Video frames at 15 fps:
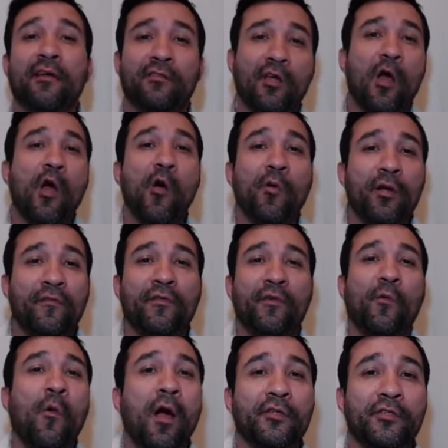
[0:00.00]
So, Owen, if you're
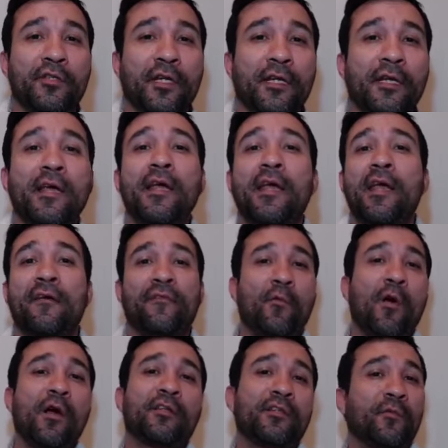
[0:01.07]
watching, if you're
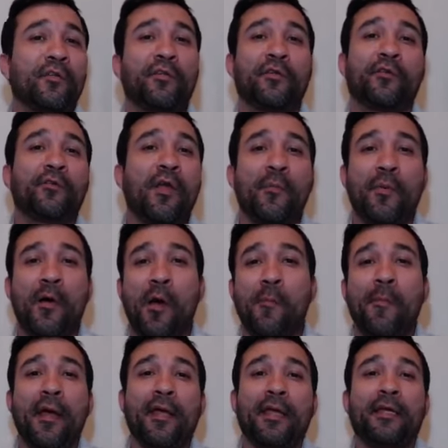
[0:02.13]
watching with your grandpa
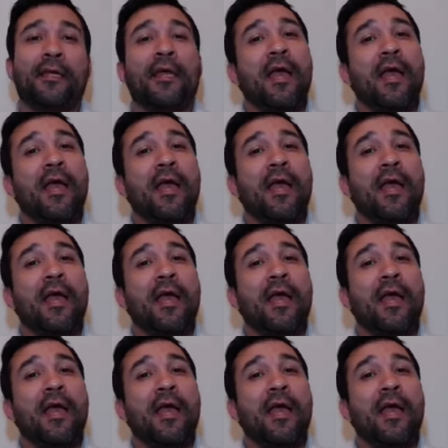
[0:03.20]
Mike,